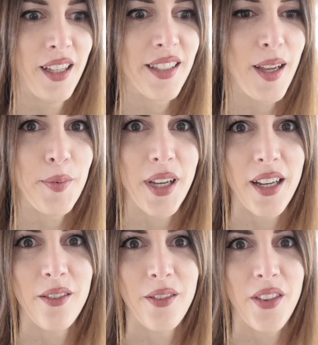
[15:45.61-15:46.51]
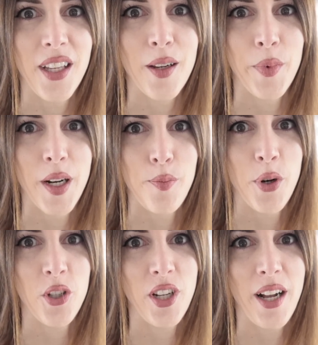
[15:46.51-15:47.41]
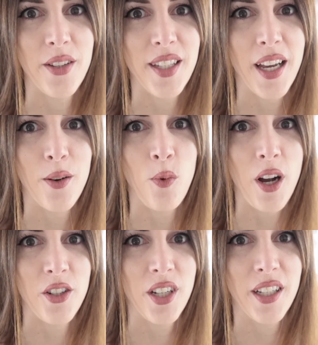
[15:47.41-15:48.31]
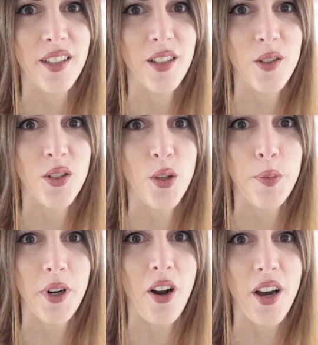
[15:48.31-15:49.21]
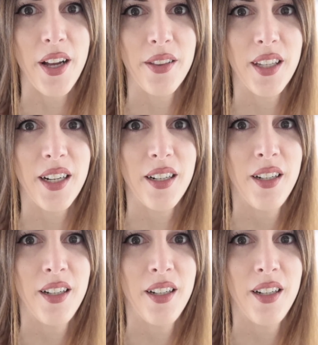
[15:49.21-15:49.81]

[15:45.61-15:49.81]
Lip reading: Except I don't think I'm gonna push it outside and wash it because it's super hot out there.